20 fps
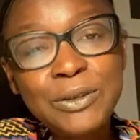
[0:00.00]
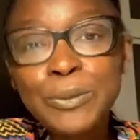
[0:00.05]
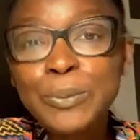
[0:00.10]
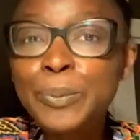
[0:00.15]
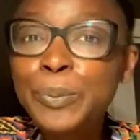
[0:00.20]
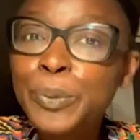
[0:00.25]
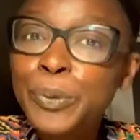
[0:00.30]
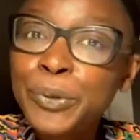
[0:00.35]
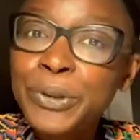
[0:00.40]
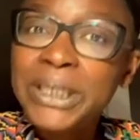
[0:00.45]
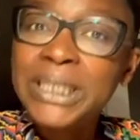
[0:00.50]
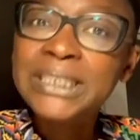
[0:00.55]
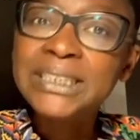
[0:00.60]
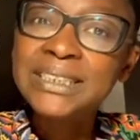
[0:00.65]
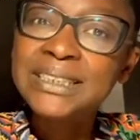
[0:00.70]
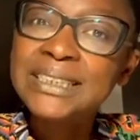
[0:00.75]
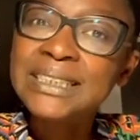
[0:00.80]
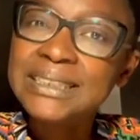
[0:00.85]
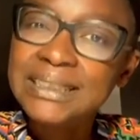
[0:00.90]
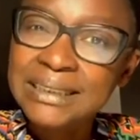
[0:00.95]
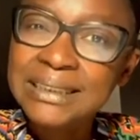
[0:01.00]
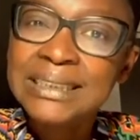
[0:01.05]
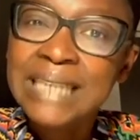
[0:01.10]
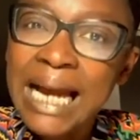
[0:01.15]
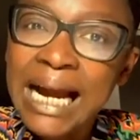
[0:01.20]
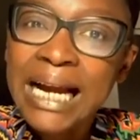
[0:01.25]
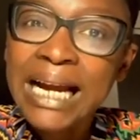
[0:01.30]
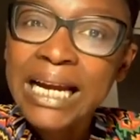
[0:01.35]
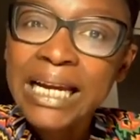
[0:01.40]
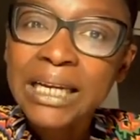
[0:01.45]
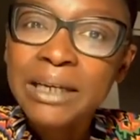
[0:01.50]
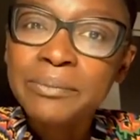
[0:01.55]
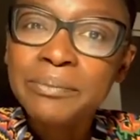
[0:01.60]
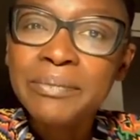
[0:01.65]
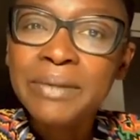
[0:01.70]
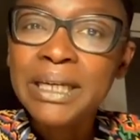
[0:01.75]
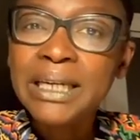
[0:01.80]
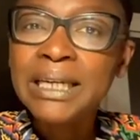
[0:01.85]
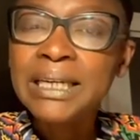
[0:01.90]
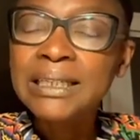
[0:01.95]
bridge this time
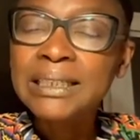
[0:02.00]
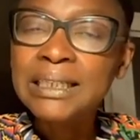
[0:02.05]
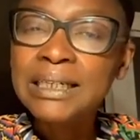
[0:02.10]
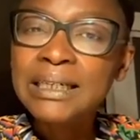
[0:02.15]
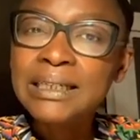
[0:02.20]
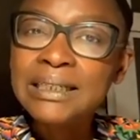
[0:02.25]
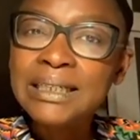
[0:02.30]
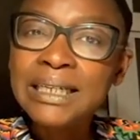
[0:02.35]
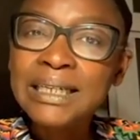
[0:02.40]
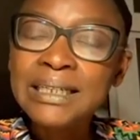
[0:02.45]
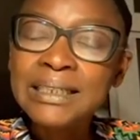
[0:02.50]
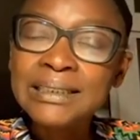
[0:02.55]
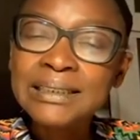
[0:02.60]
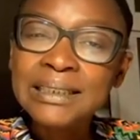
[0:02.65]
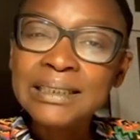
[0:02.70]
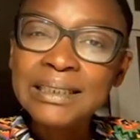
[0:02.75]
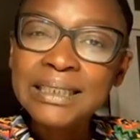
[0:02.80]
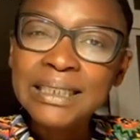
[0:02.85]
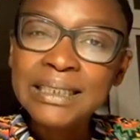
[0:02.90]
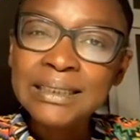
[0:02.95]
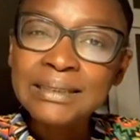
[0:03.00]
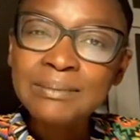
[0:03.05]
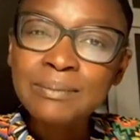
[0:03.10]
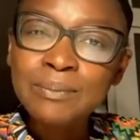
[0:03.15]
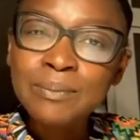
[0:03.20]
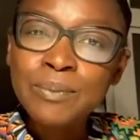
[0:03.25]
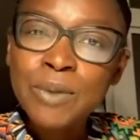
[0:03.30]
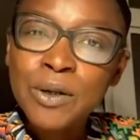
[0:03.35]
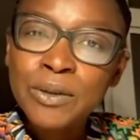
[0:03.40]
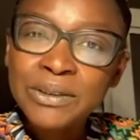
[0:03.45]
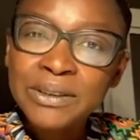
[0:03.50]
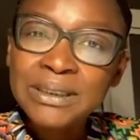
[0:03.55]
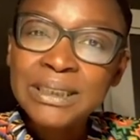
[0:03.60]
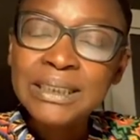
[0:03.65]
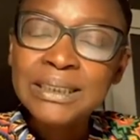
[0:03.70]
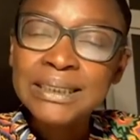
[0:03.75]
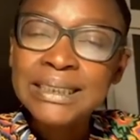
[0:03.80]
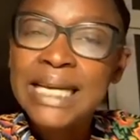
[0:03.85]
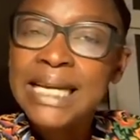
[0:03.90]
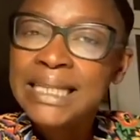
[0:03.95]
in the most
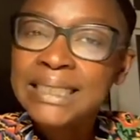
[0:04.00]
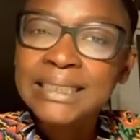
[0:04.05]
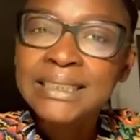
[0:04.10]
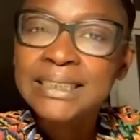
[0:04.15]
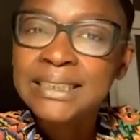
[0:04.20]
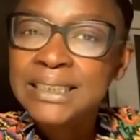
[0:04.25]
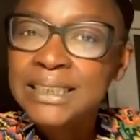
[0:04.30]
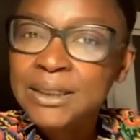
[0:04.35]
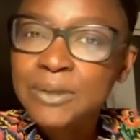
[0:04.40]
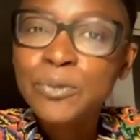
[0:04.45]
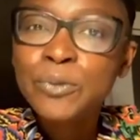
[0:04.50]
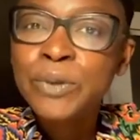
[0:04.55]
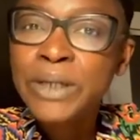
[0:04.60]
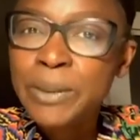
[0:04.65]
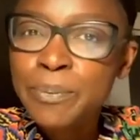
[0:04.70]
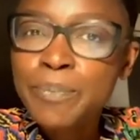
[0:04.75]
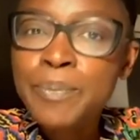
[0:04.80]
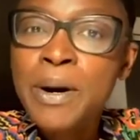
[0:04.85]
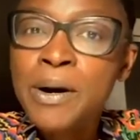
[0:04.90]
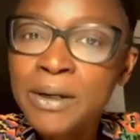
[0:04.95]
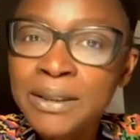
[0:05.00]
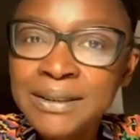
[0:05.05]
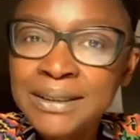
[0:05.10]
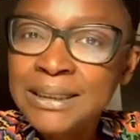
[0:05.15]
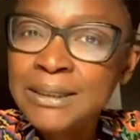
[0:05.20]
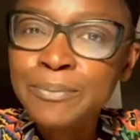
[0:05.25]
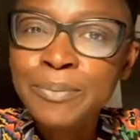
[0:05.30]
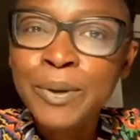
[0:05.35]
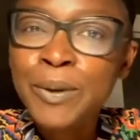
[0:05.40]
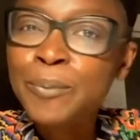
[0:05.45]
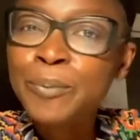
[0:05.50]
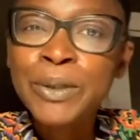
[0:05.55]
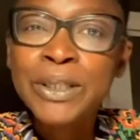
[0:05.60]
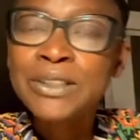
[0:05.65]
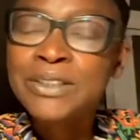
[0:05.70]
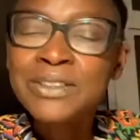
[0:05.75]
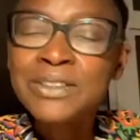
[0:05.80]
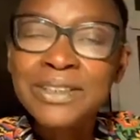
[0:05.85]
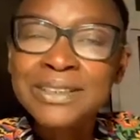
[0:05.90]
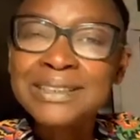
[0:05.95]
intelligent way possible, but
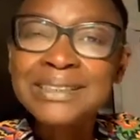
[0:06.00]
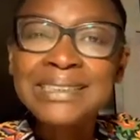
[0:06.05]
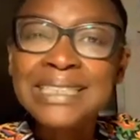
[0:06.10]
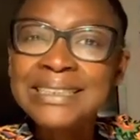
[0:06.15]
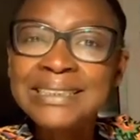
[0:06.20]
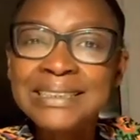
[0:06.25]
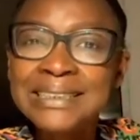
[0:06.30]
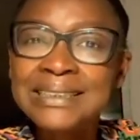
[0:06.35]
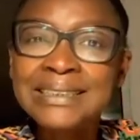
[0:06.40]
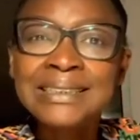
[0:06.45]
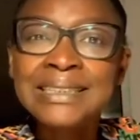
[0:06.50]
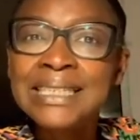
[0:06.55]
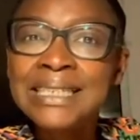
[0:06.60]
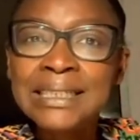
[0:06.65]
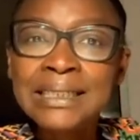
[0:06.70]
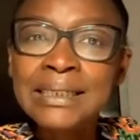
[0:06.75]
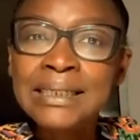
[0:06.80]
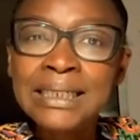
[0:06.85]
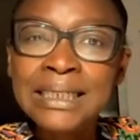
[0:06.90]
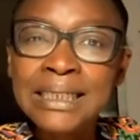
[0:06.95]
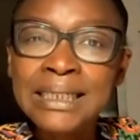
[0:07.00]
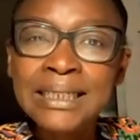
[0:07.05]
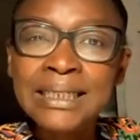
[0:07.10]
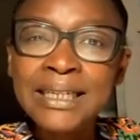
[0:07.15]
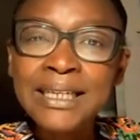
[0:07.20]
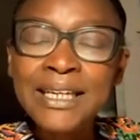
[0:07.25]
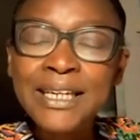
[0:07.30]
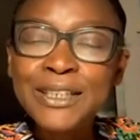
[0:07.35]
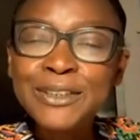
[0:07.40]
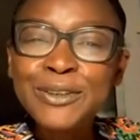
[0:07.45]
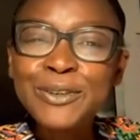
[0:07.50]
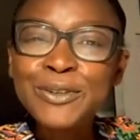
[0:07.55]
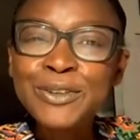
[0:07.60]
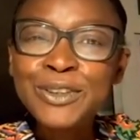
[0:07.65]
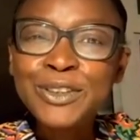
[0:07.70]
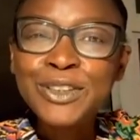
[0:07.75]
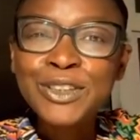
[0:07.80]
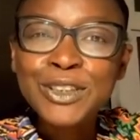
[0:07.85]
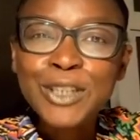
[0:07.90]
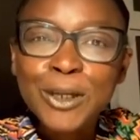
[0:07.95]
not necessarily to
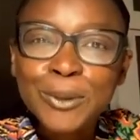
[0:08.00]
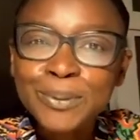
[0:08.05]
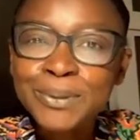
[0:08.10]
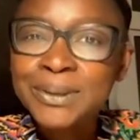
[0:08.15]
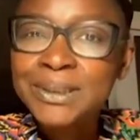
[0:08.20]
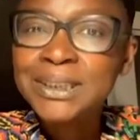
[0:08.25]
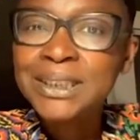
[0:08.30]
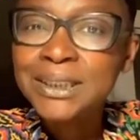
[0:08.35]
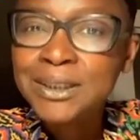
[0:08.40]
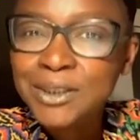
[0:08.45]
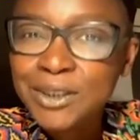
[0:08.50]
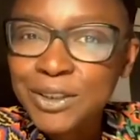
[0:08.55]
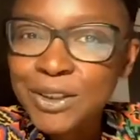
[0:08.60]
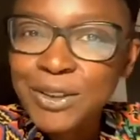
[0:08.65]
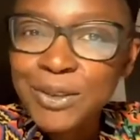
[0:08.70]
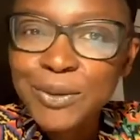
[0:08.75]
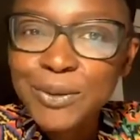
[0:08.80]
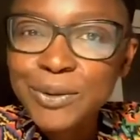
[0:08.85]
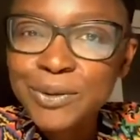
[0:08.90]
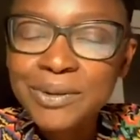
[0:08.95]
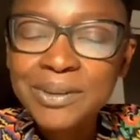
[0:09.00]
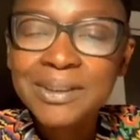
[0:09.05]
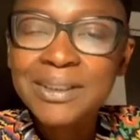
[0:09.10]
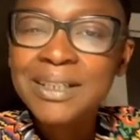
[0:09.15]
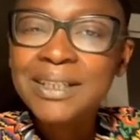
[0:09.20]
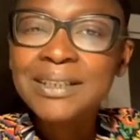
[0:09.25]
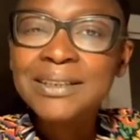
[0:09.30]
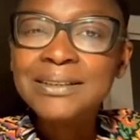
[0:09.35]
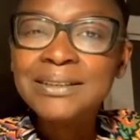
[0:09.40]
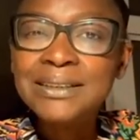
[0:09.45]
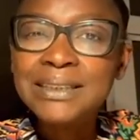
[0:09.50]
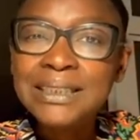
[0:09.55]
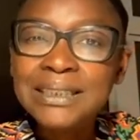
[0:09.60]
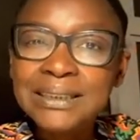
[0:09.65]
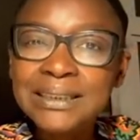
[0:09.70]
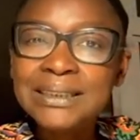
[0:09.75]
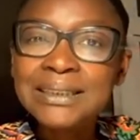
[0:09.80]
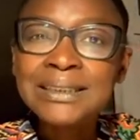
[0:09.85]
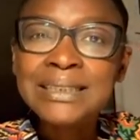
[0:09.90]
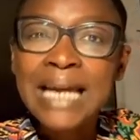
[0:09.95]
substitute this
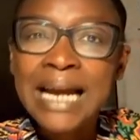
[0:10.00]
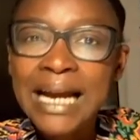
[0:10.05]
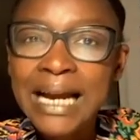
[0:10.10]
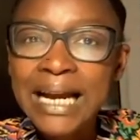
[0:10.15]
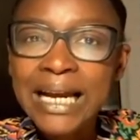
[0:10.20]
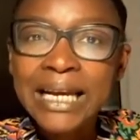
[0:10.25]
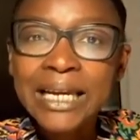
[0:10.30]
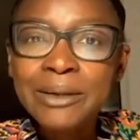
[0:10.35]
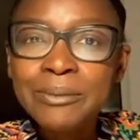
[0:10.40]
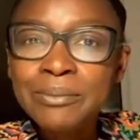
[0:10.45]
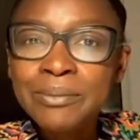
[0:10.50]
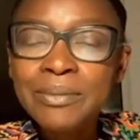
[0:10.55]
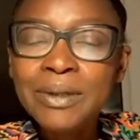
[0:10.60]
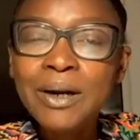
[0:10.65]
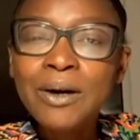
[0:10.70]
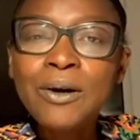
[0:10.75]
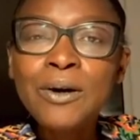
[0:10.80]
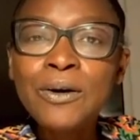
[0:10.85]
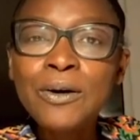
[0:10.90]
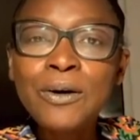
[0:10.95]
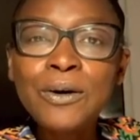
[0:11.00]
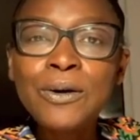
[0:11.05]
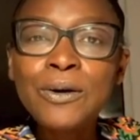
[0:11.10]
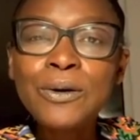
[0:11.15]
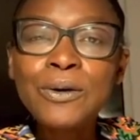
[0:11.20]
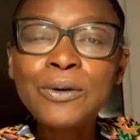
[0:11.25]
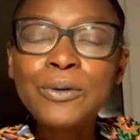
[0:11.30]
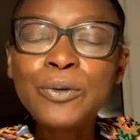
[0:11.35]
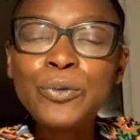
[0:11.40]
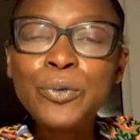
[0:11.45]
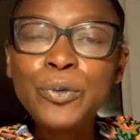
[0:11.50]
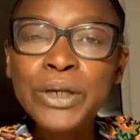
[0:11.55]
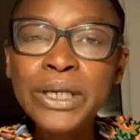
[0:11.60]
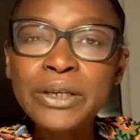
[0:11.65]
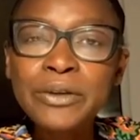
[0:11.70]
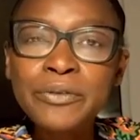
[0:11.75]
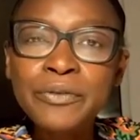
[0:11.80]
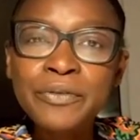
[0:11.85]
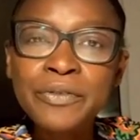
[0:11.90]
time or with